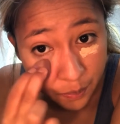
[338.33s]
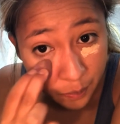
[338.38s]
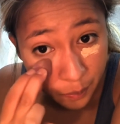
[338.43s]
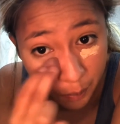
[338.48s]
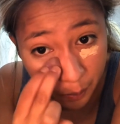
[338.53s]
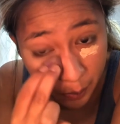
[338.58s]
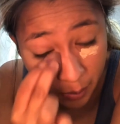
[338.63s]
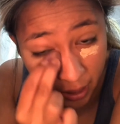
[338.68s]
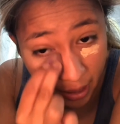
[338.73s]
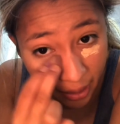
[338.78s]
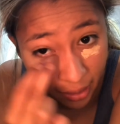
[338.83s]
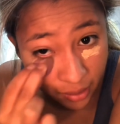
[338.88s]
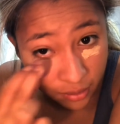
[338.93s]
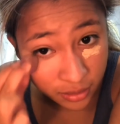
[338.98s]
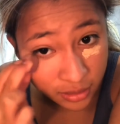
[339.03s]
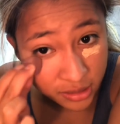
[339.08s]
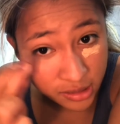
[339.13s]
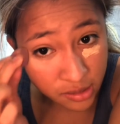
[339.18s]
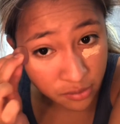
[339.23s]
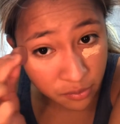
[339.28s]
bad
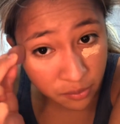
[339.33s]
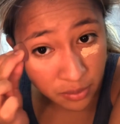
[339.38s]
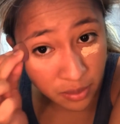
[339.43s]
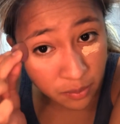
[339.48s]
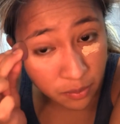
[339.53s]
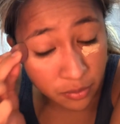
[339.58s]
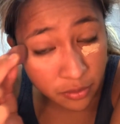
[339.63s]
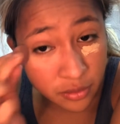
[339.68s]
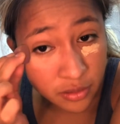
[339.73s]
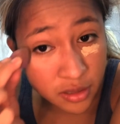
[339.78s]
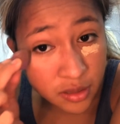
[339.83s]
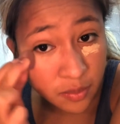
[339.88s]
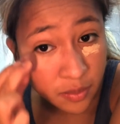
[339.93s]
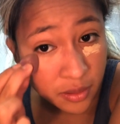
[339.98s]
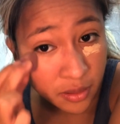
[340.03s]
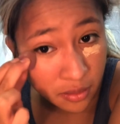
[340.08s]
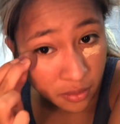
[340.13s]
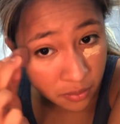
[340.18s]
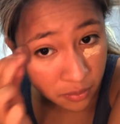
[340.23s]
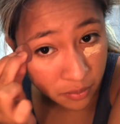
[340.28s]
as I remember it to
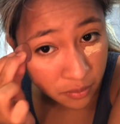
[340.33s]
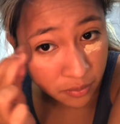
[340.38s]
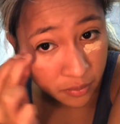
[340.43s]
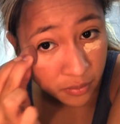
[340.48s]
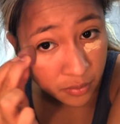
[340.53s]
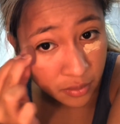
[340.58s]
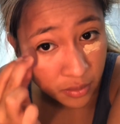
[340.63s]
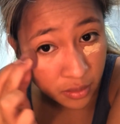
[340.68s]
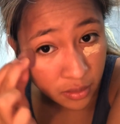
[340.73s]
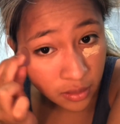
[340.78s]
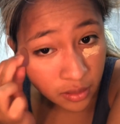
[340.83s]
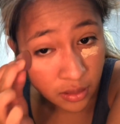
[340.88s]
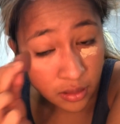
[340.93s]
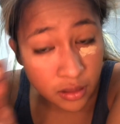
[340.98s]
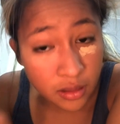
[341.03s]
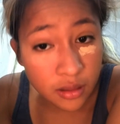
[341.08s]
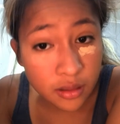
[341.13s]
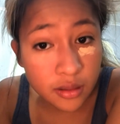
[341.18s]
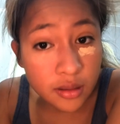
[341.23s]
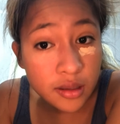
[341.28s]
be,
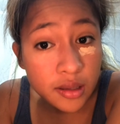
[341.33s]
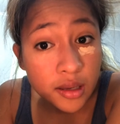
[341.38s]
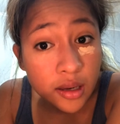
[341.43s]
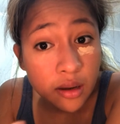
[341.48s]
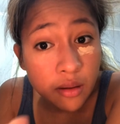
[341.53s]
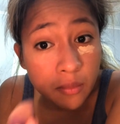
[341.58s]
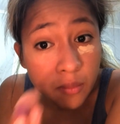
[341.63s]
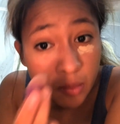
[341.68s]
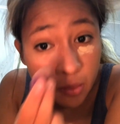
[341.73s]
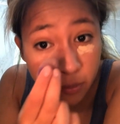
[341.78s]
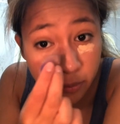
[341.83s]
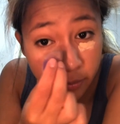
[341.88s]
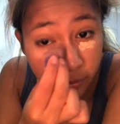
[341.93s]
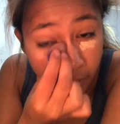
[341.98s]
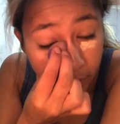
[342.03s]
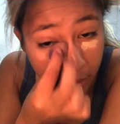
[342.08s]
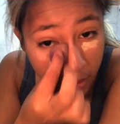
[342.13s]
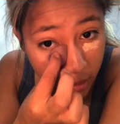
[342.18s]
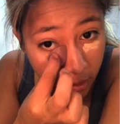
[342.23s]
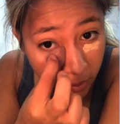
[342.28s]
because I remember
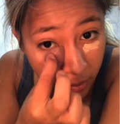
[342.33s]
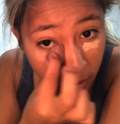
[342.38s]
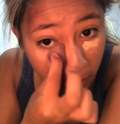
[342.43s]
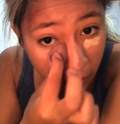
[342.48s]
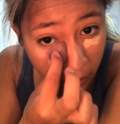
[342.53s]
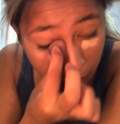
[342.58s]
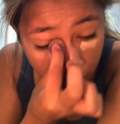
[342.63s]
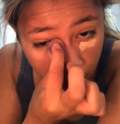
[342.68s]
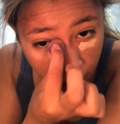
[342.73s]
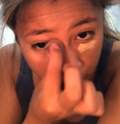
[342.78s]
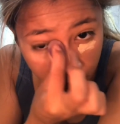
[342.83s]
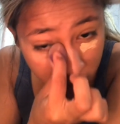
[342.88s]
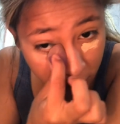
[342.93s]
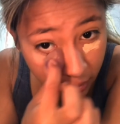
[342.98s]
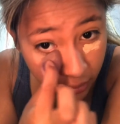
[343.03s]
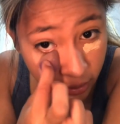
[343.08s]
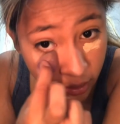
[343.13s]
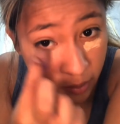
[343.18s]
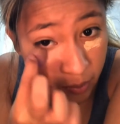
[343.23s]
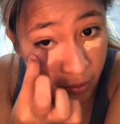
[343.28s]
it to be
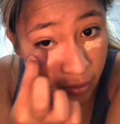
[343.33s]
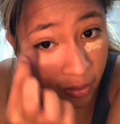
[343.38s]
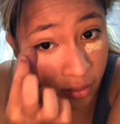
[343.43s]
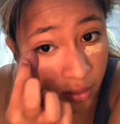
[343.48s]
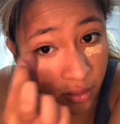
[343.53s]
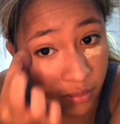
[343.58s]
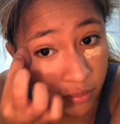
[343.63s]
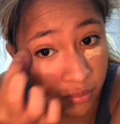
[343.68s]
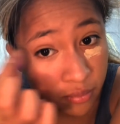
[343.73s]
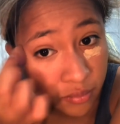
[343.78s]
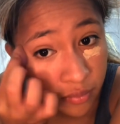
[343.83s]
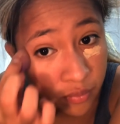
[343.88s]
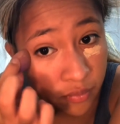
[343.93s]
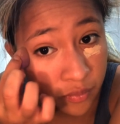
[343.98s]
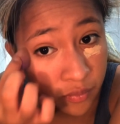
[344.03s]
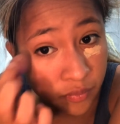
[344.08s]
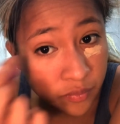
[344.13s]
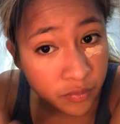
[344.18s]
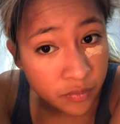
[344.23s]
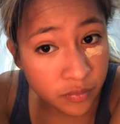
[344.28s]
really bad
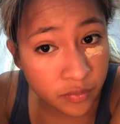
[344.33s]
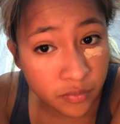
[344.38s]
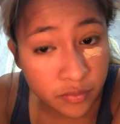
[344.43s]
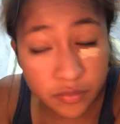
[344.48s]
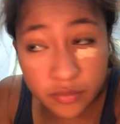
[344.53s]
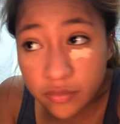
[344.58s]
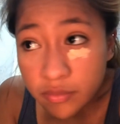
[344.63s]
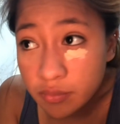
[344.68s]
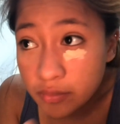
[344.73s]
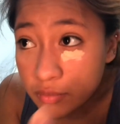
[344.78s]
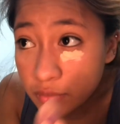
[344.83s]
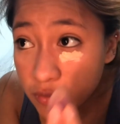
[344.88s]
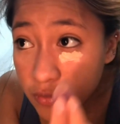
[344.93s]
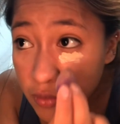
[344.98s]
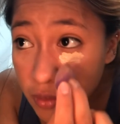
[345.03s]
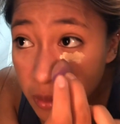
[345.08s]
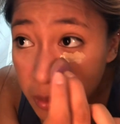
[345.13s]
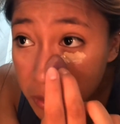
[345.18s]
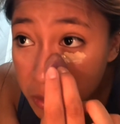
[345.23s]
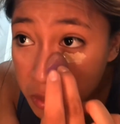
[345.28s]

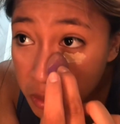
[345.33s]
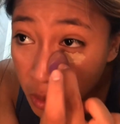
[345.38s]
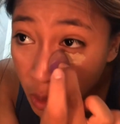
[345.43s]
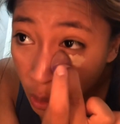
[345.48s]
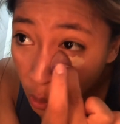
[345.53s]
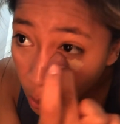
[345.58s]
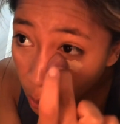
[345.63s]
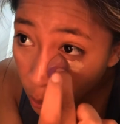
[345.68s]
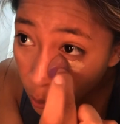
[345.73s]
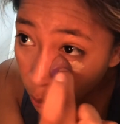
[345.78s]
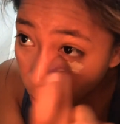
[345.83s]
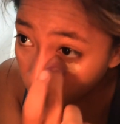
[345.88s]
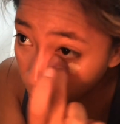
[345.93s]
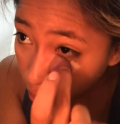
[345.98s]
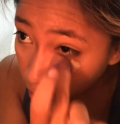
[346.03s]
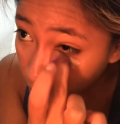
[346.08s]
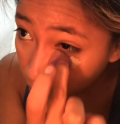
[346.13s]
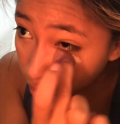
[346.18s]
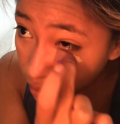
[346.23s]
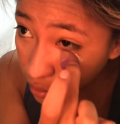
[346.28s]
and
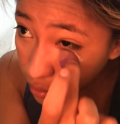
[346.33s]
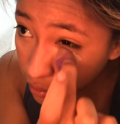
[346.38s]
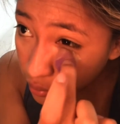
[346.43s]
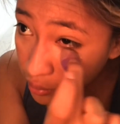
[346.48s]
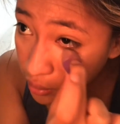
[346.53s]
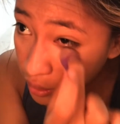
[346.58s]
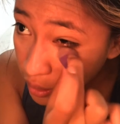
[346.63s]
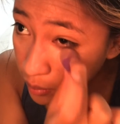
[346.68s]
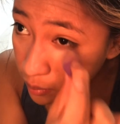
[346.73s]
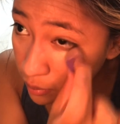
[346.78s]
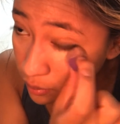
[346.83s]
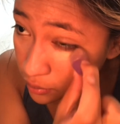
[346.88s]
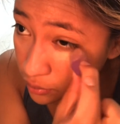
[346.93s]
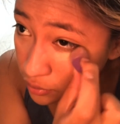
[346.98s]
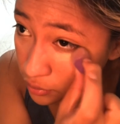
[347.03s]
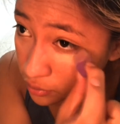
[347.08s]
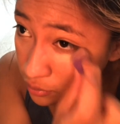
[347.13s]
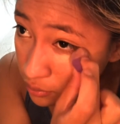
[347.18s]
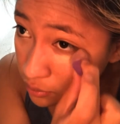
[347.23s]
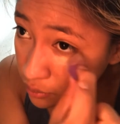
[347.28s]
totally unable
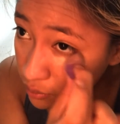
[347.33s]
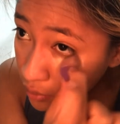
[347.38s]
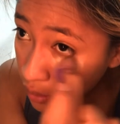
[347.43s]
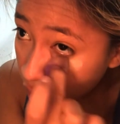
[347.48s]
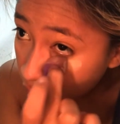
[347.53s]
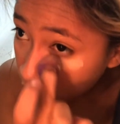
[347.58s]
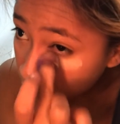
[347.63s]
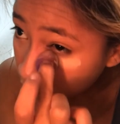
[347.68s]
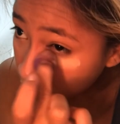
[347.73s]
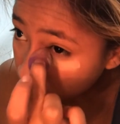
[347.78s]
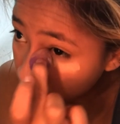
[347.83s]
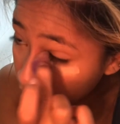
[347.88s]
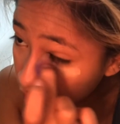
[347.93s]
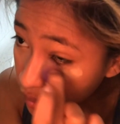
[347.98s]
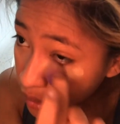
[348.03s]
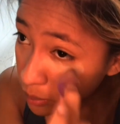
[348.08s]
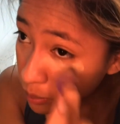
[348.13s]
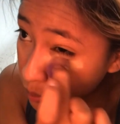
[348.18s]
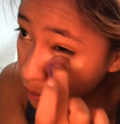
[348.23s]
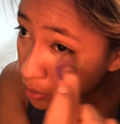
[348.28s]
to
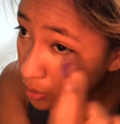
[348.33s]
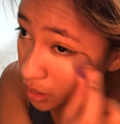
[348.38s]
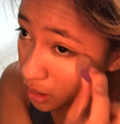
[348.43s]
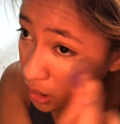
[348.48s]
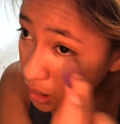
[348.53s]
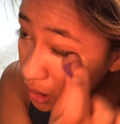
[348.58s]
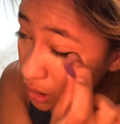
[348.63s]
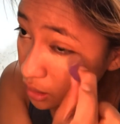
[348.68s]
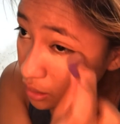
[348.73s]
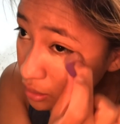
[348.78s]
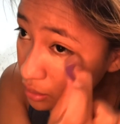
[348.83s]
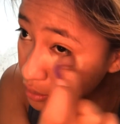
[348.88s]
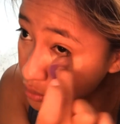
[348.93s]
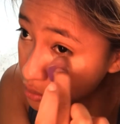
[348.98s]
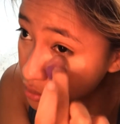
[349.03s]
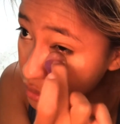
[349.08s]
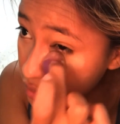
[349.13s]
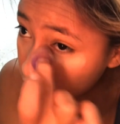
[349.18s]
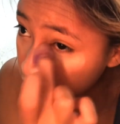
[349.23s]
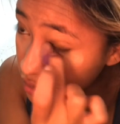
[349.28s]

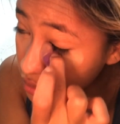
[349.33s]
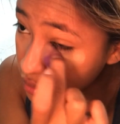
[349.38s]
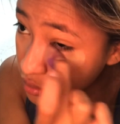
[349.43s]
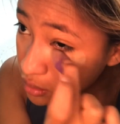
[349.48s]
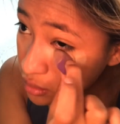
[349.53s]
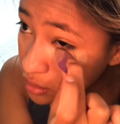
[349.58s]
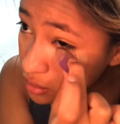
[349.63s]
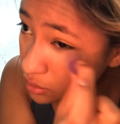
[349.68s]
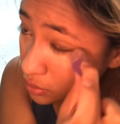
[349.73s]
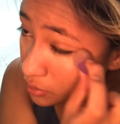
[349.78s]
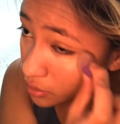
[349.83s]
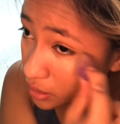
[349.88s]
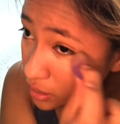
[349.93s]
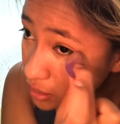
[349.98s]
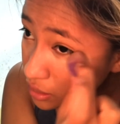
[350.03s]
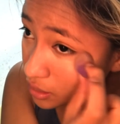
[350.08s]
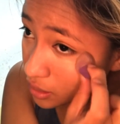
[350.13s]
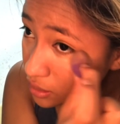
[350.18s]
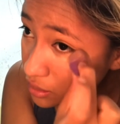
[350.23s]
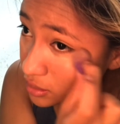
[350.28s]
blend. So I
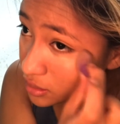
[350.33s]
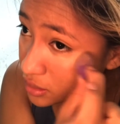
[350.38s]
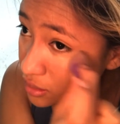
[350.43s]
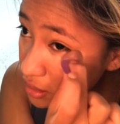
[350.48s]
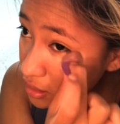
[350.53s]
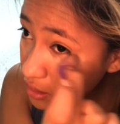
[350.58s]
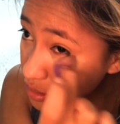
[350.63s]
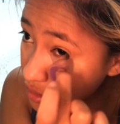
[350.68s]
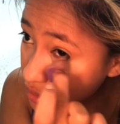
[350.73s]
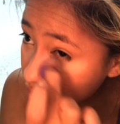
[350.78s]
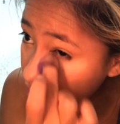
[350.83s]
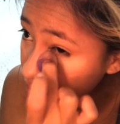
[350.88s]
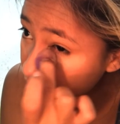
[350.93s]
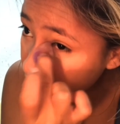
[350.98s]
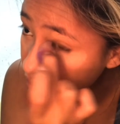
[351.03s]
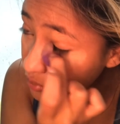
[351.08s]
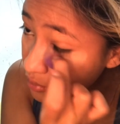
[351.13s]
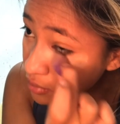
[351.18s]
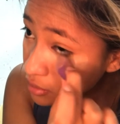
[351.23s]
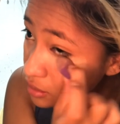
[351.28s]
guess
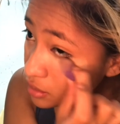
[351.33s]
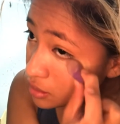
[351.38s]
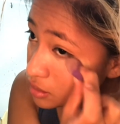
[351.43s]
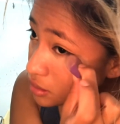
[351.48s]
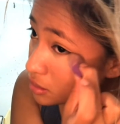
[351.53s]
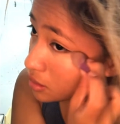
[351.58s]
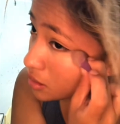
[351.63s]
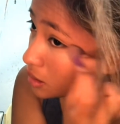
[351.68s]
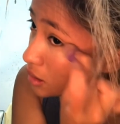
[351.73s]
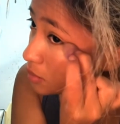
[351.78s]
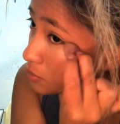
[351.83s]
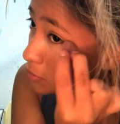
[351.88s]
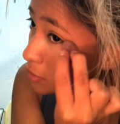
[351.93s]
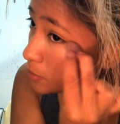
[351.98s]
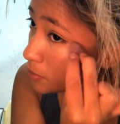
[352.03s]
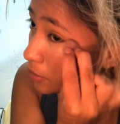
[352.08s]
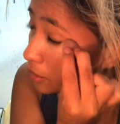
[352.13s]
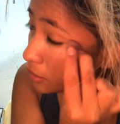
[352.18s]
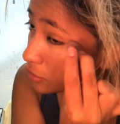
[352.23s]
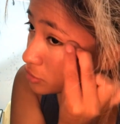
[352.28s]
I'm gonna
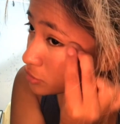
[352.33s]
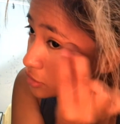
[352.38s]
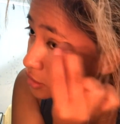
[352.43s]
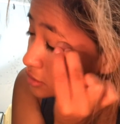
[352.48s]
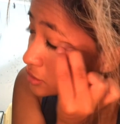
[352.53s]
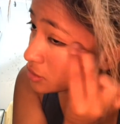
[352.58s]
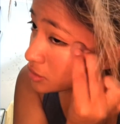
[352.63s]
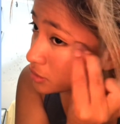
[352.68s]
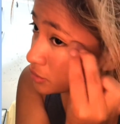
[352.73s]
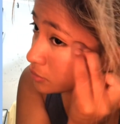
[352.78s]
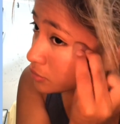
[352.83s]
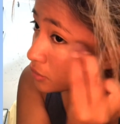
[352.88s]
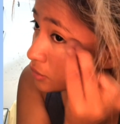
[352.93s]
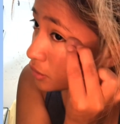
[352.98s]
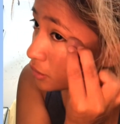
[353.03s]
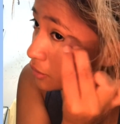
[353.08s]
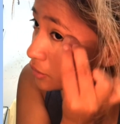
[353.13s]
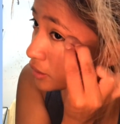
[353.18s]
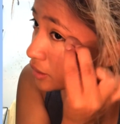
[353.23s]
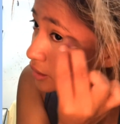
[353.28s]
apologize to you,
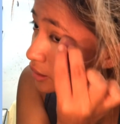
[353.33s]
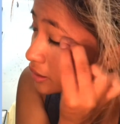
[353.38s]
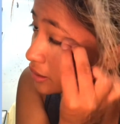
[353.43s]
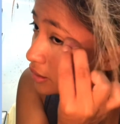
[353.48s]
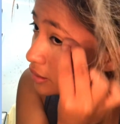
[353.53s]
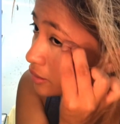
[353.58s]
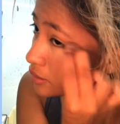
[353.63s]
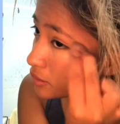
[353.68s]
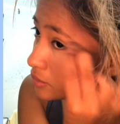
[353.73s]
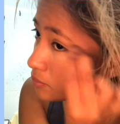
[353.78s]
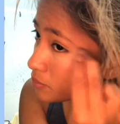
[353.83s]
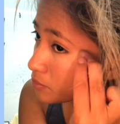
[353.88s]
Garnier.